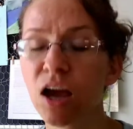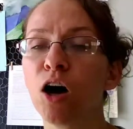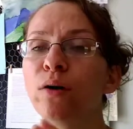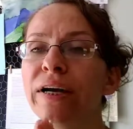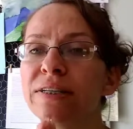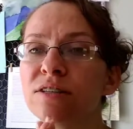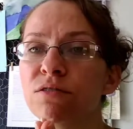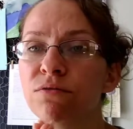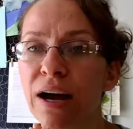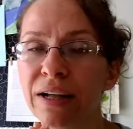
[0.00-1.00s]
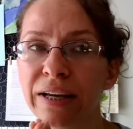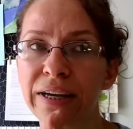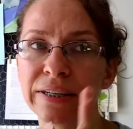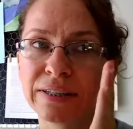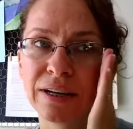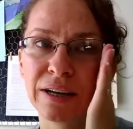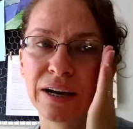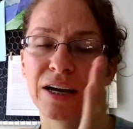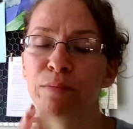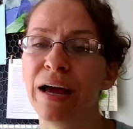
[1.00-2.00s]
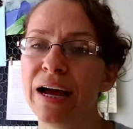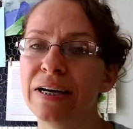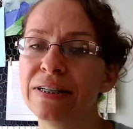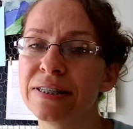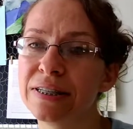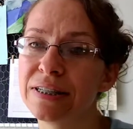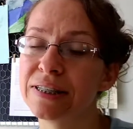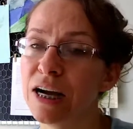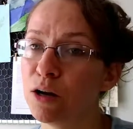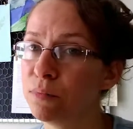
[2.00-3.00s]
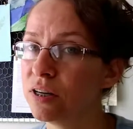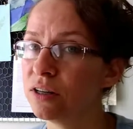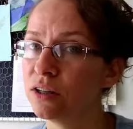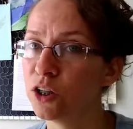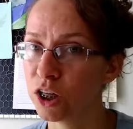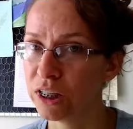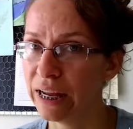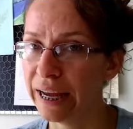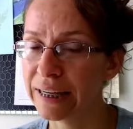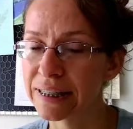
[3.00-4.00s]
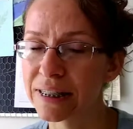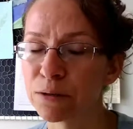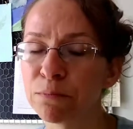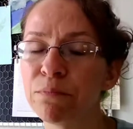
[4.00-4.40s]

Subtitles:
Okay, so violet has some lookalikes.